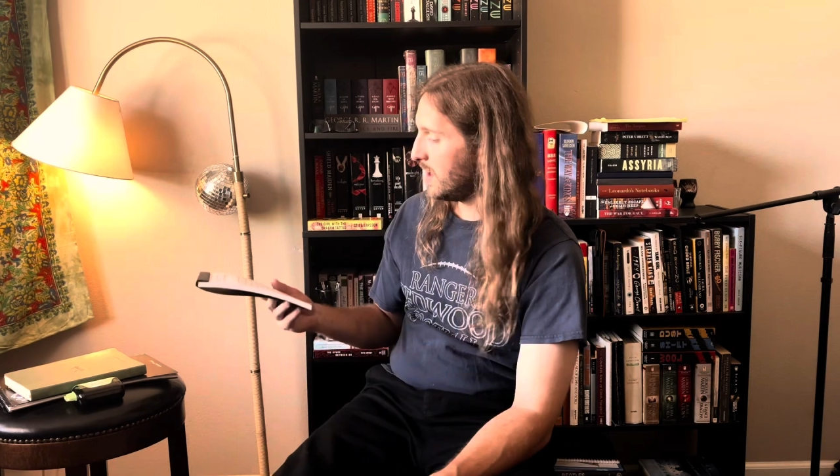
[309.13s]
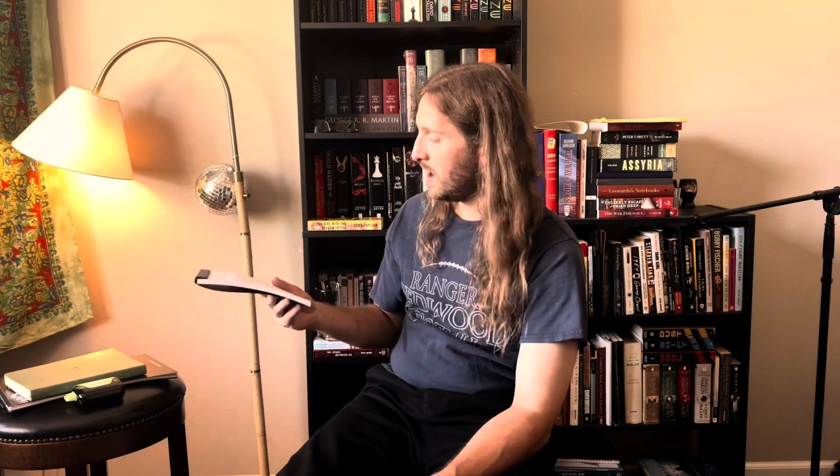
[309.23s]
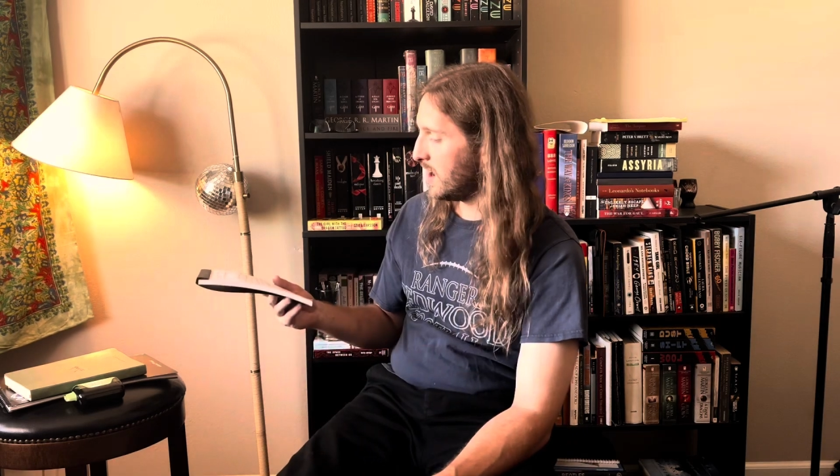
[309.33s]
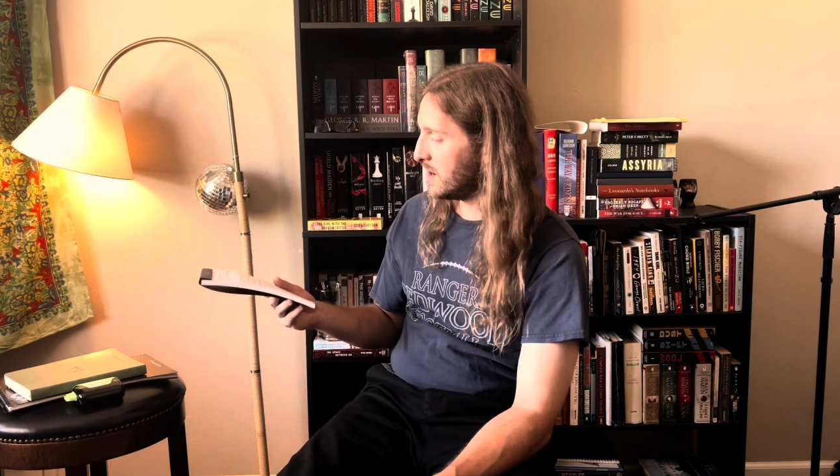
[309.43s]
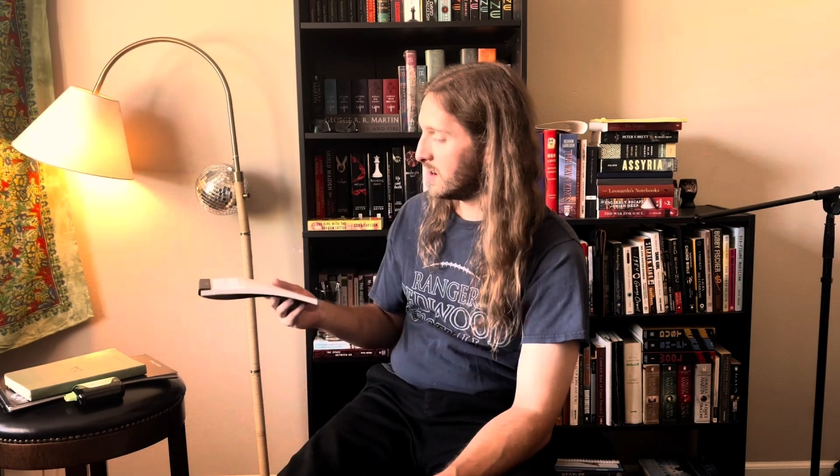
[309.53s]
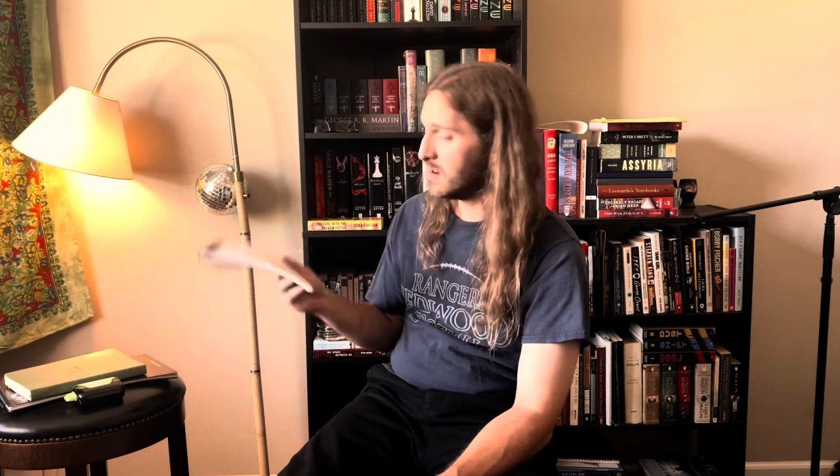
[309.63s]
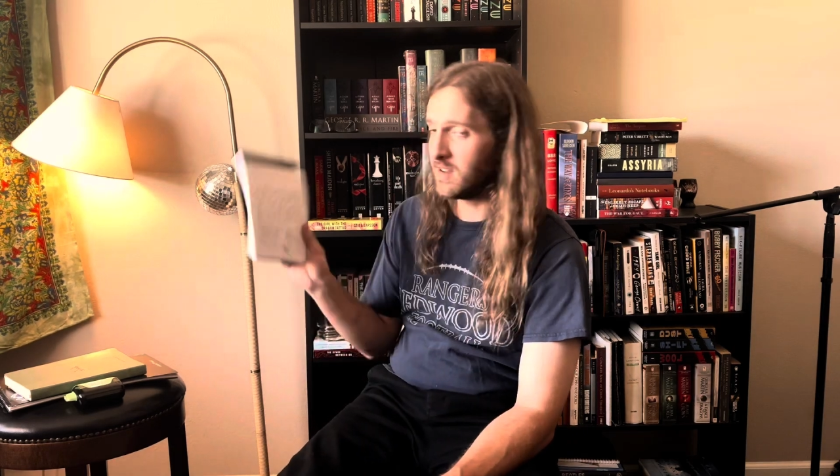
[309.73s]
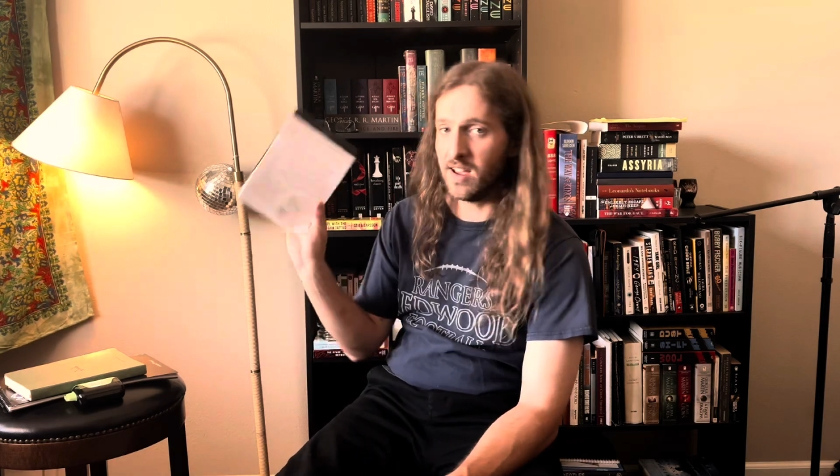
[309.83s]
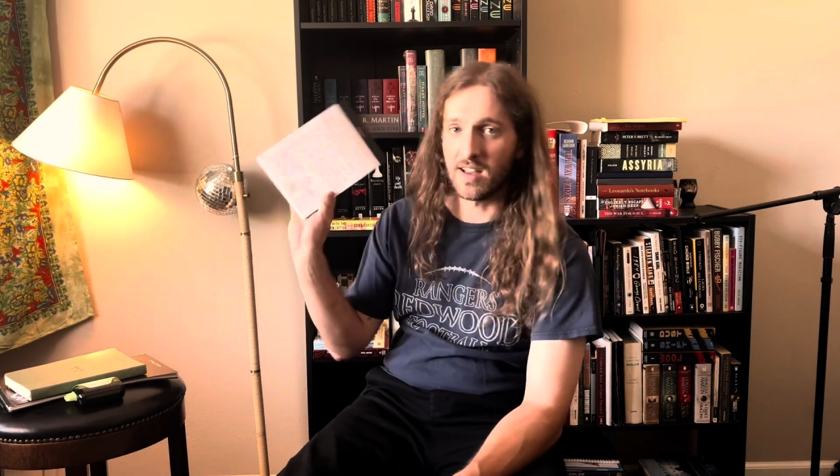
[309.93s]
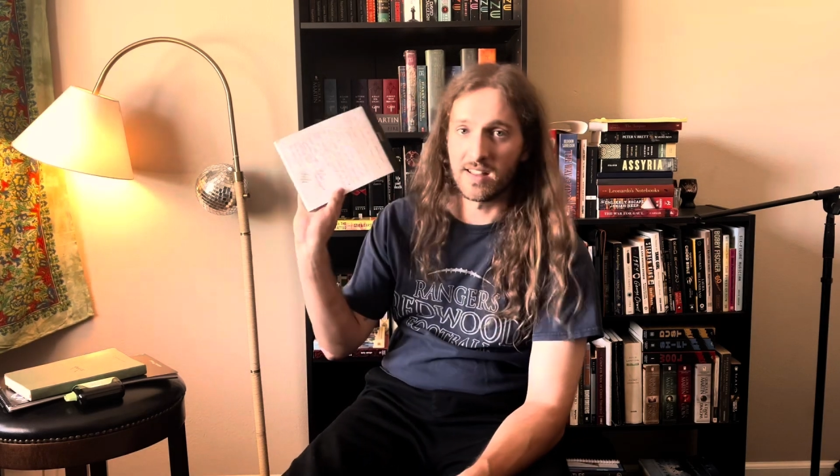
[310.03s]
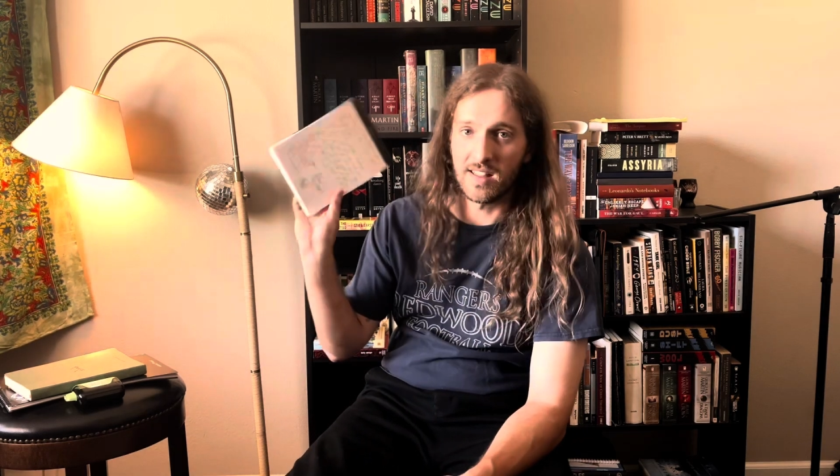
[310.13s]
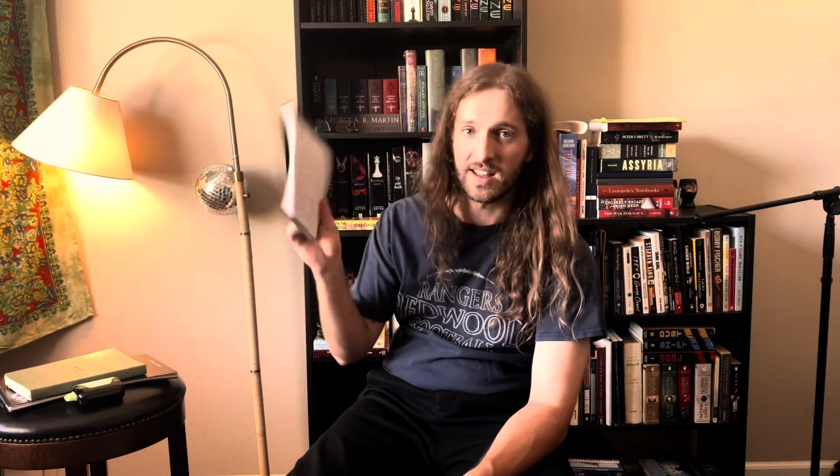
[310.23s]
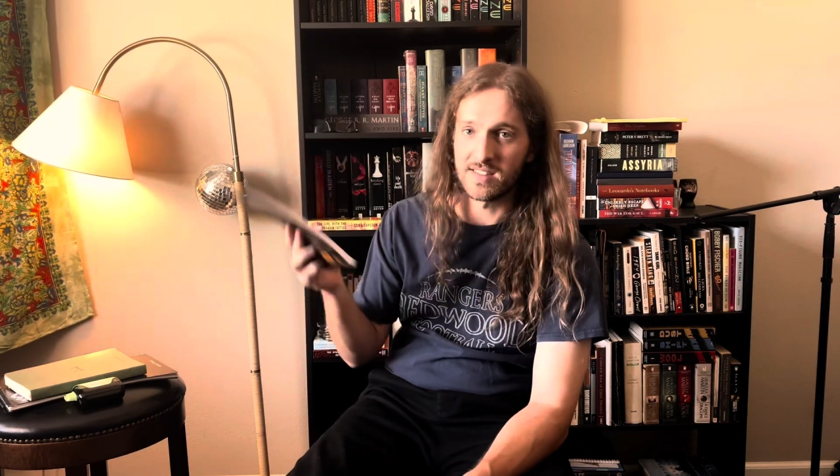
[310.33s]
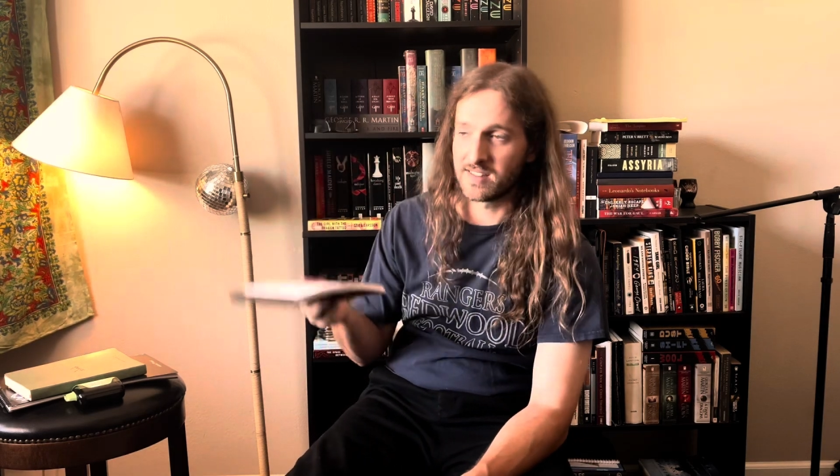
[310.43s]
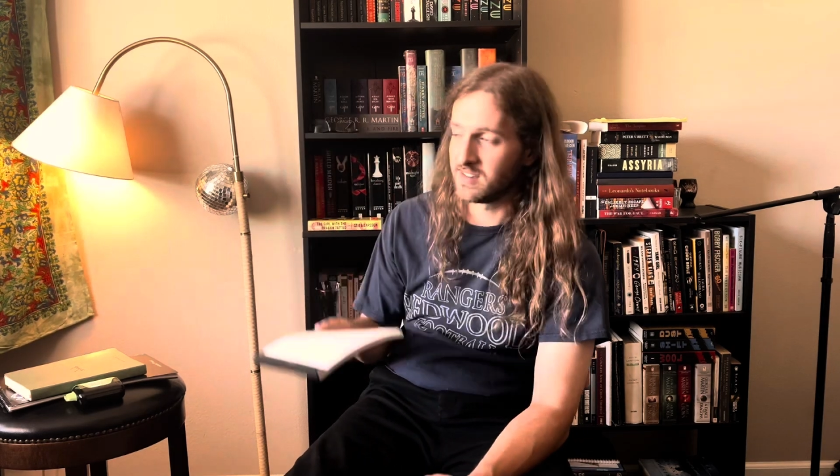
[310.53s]
And yeah,
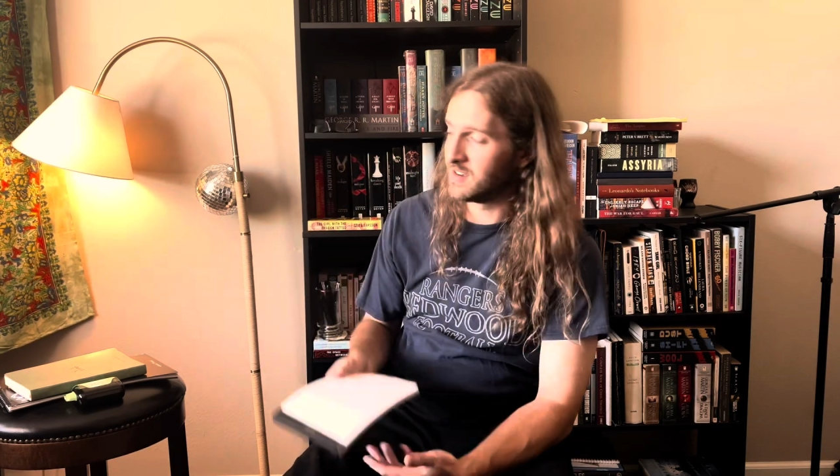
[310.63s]
that's